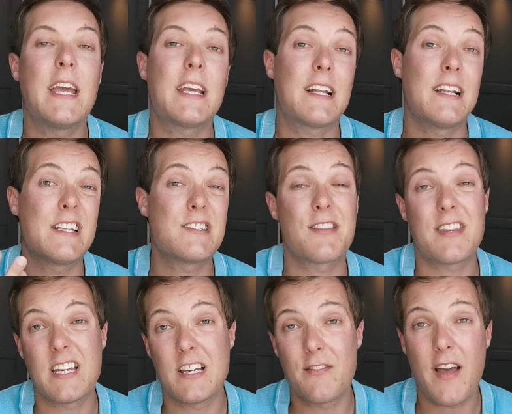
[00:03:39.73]
It can lead to
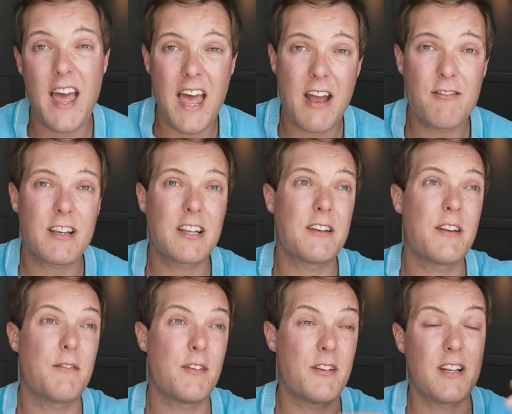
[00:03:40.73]
thinning of hair. It can
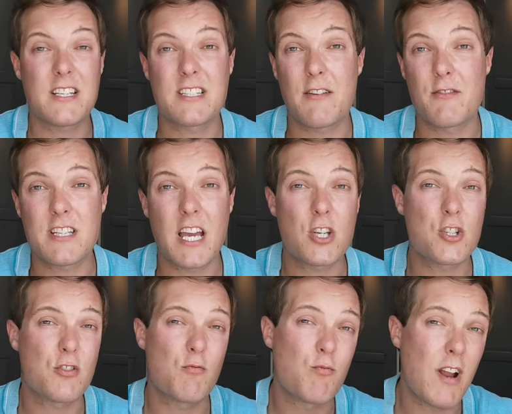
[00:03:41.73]
lead to
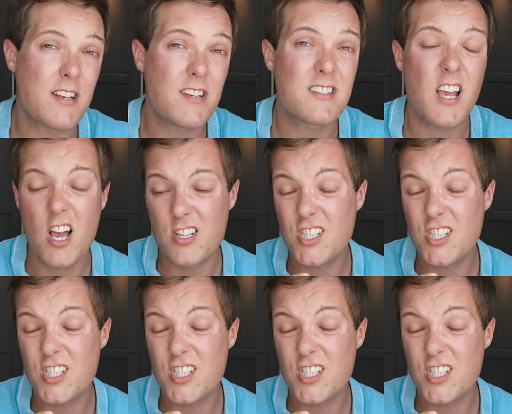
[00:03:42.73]
irritation and redness.